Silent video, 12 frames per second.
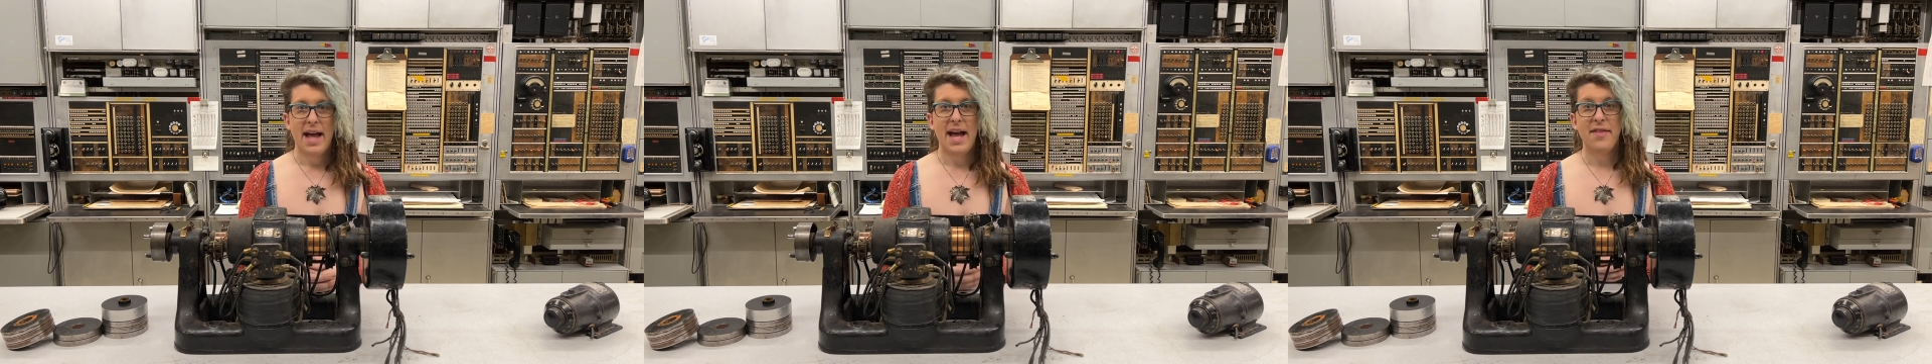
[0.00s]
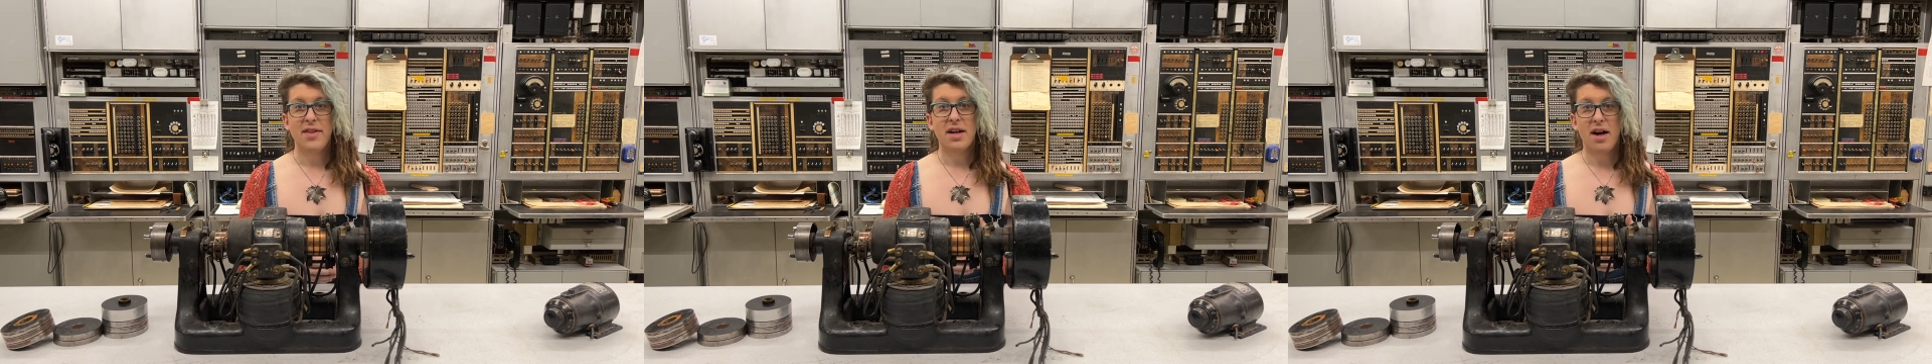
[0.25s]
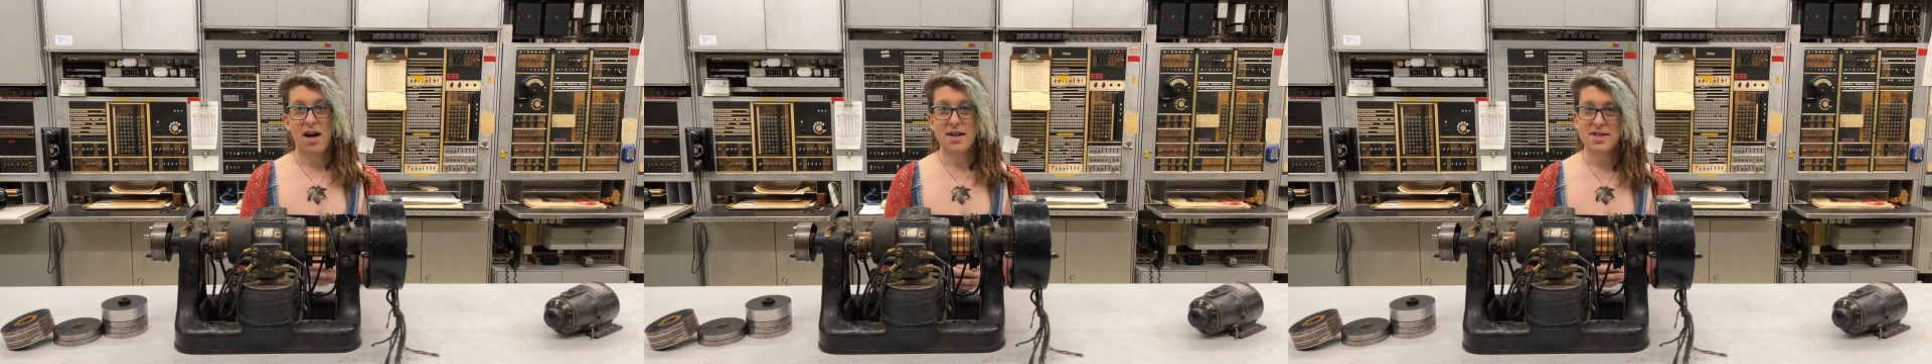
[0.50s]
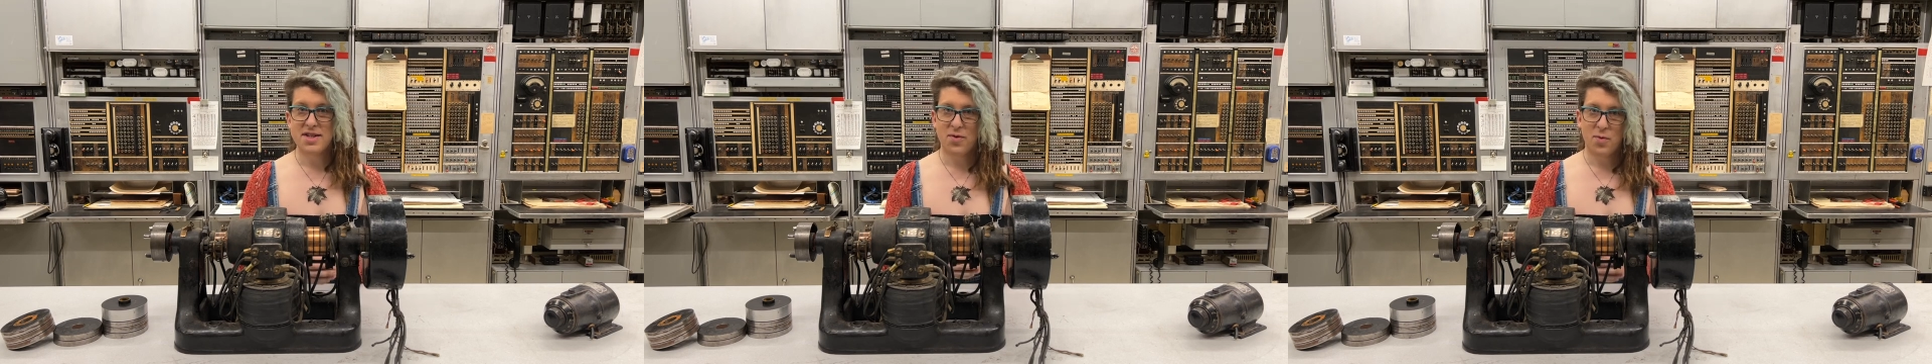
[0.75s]
and the
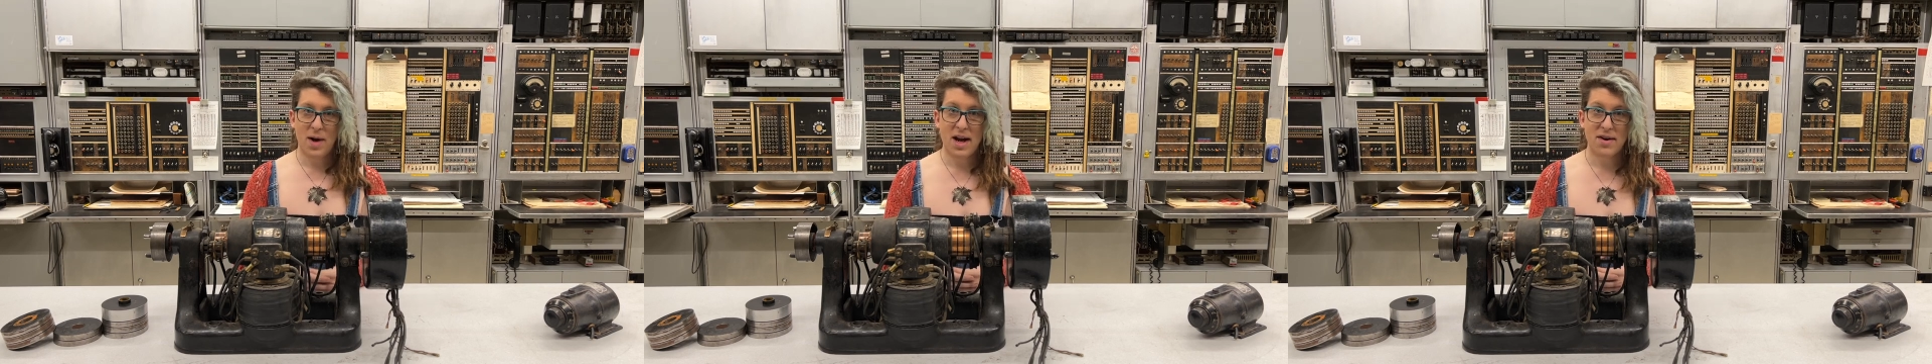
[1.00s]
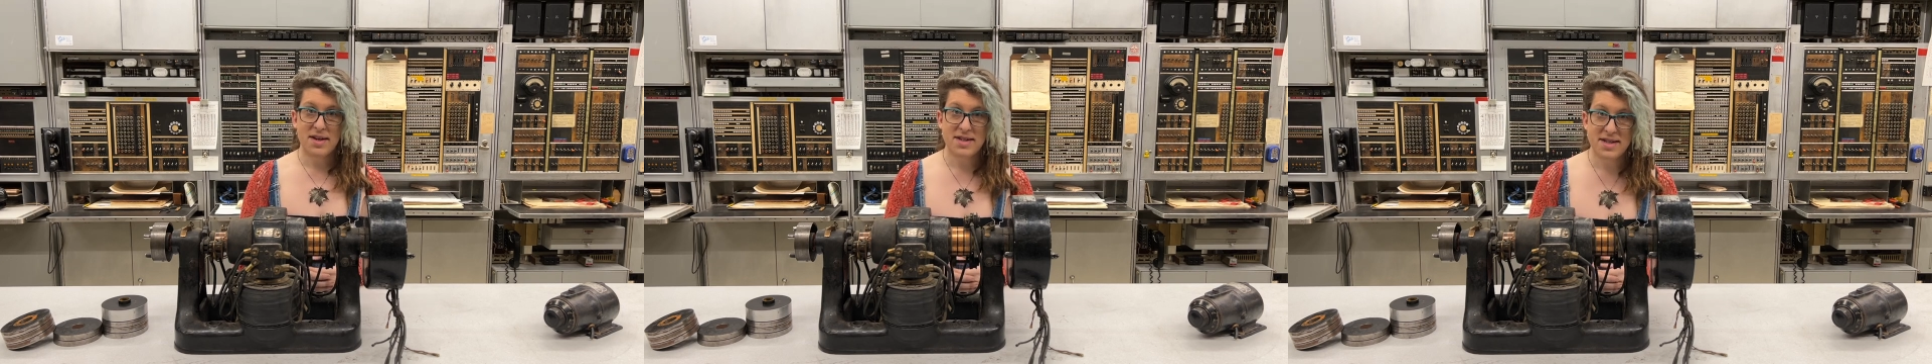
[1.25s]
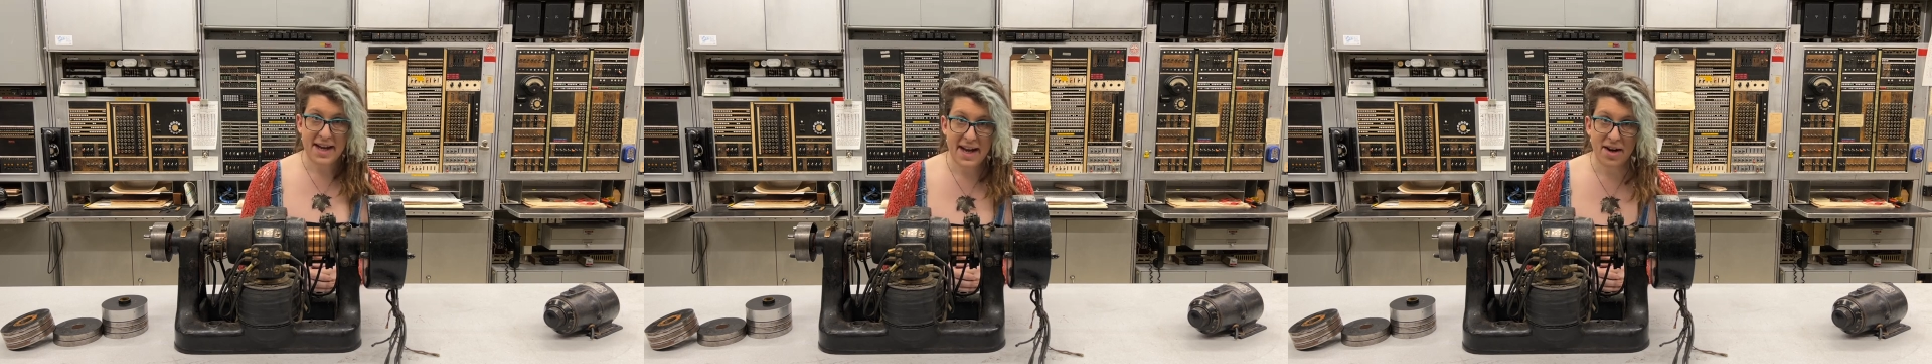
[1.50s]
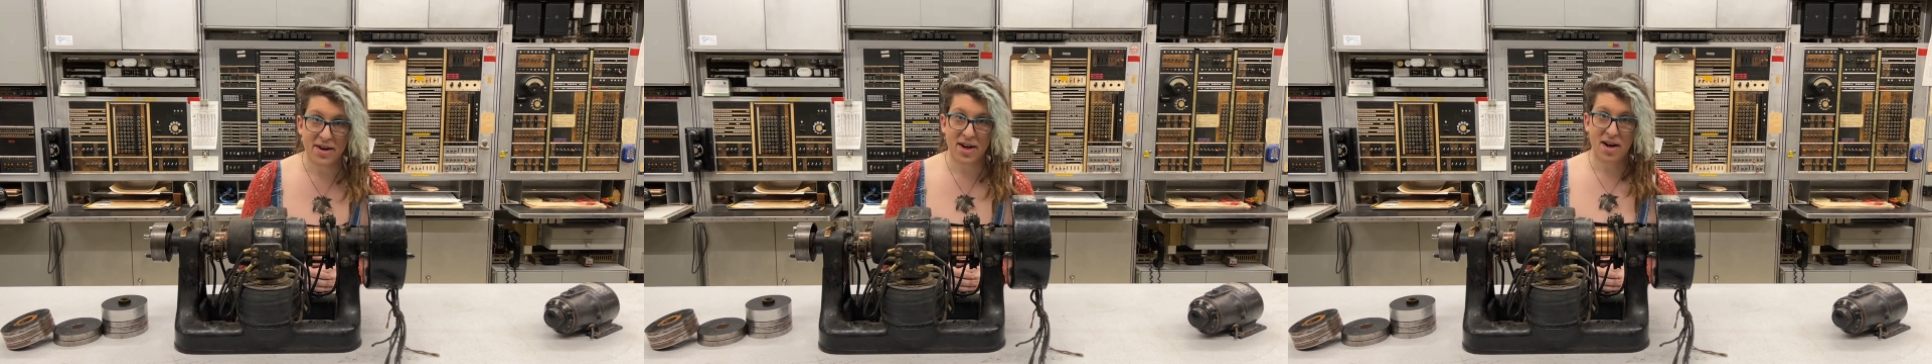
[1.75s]
constant wear and
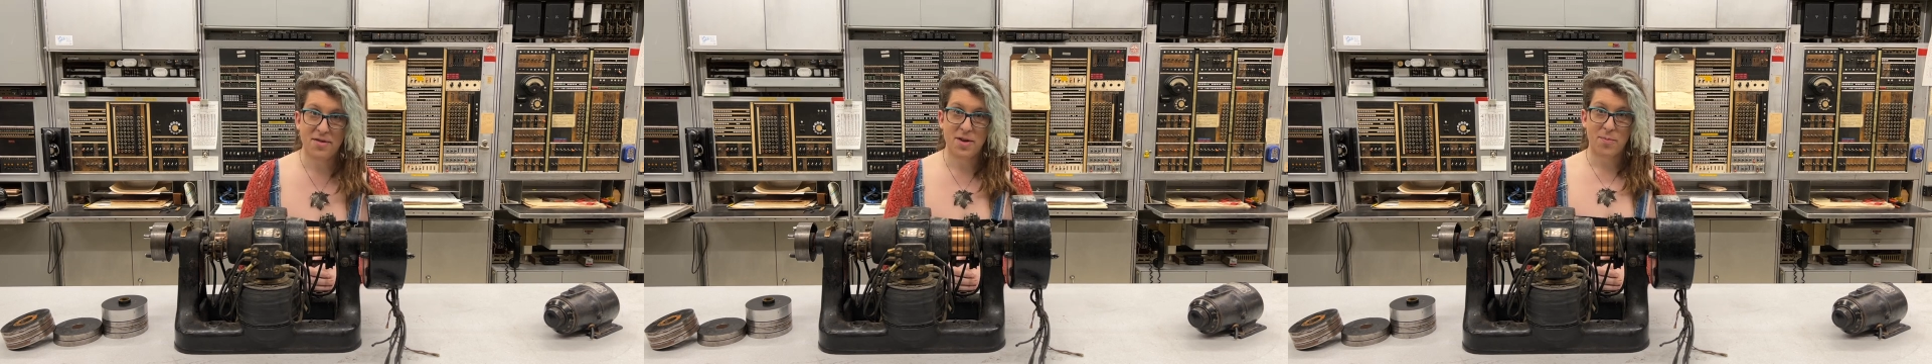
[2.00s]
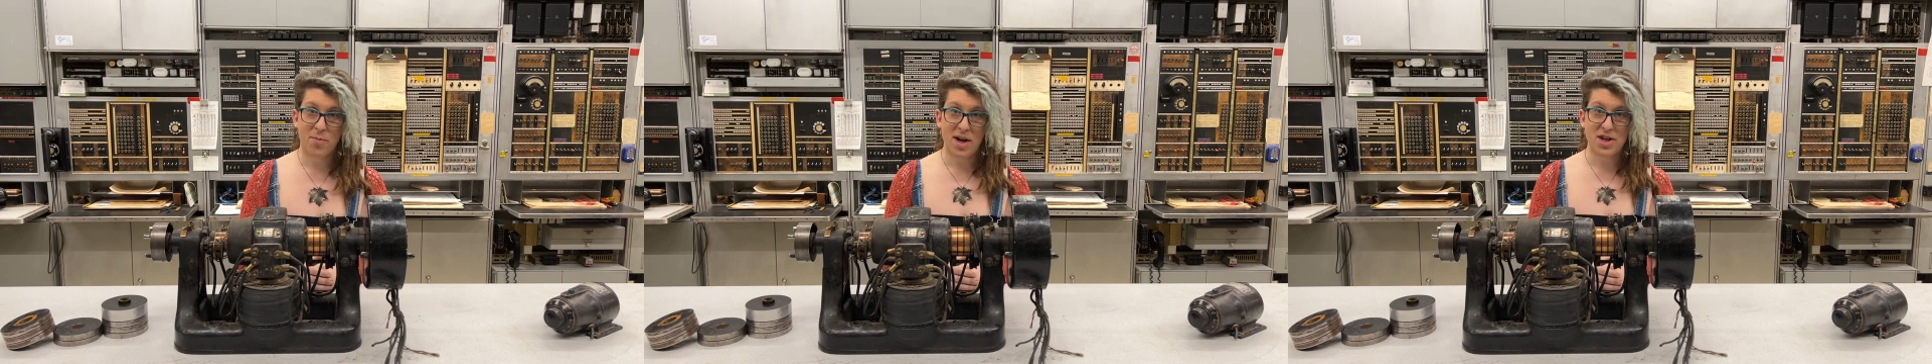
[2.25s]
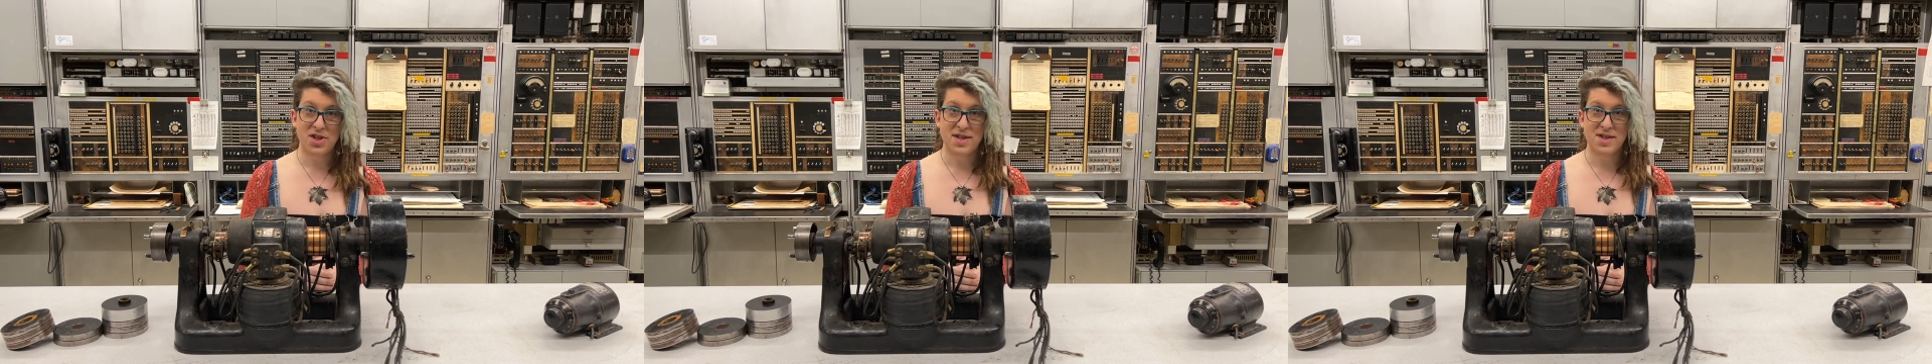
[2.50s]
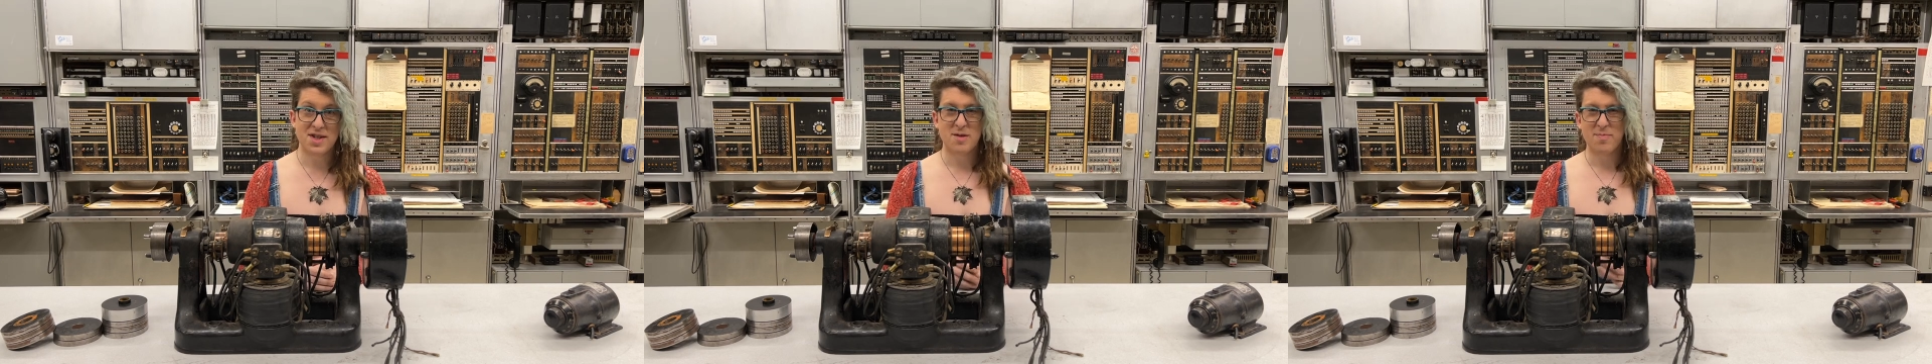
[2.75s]
tear of the
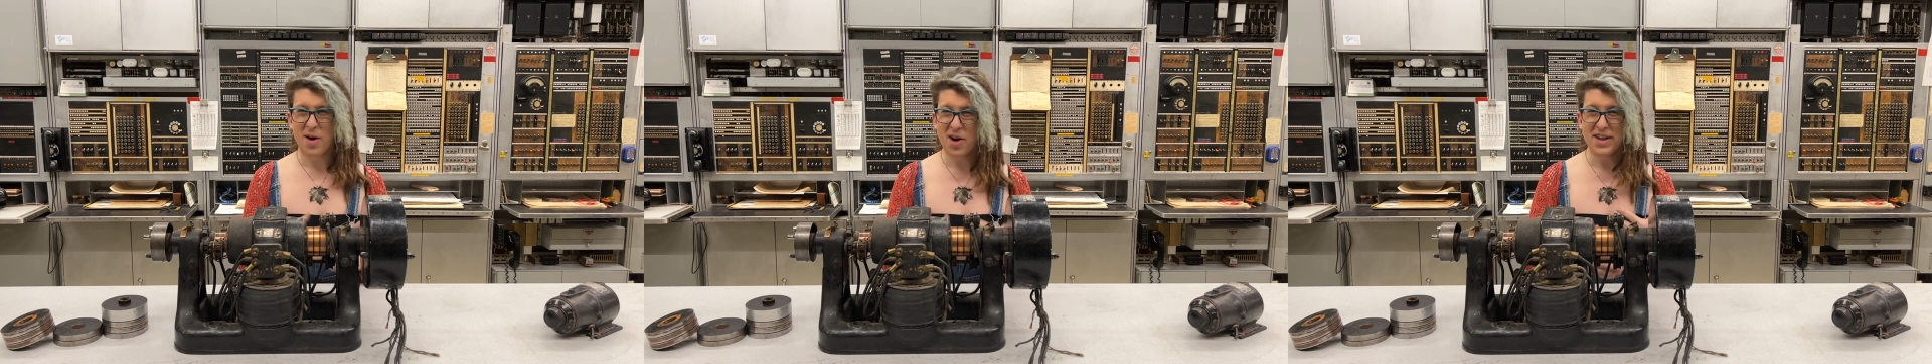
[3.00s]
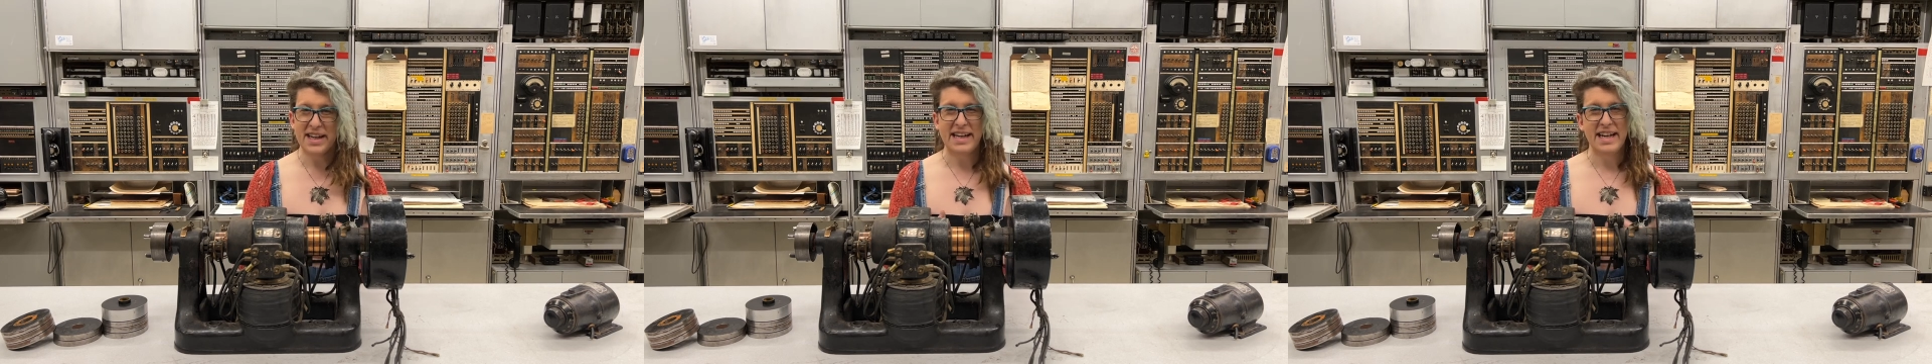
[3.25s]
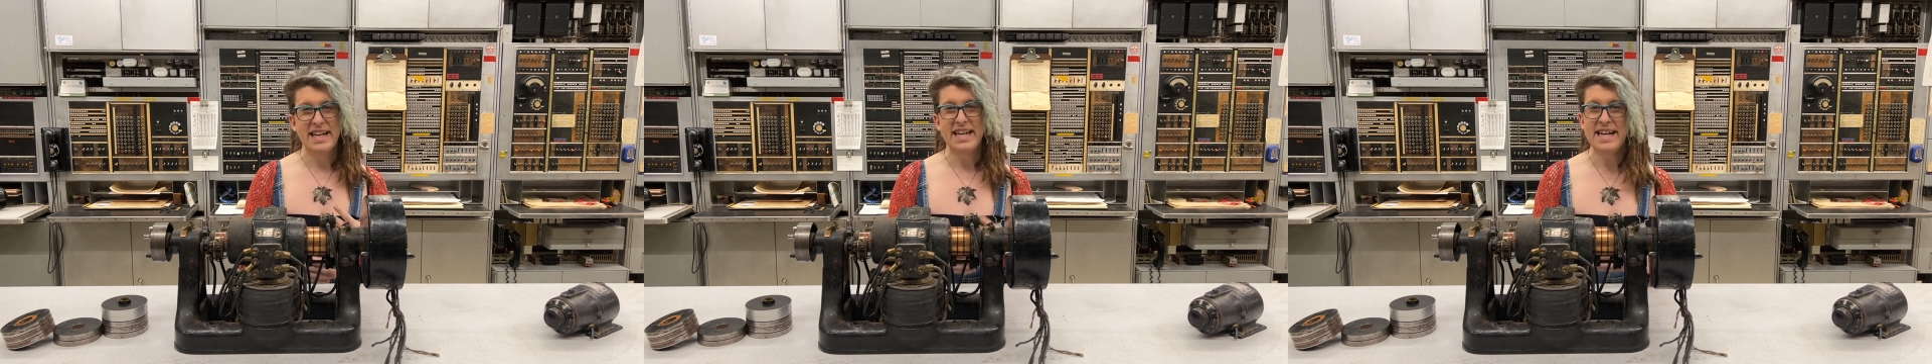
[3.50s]
brushes sparking and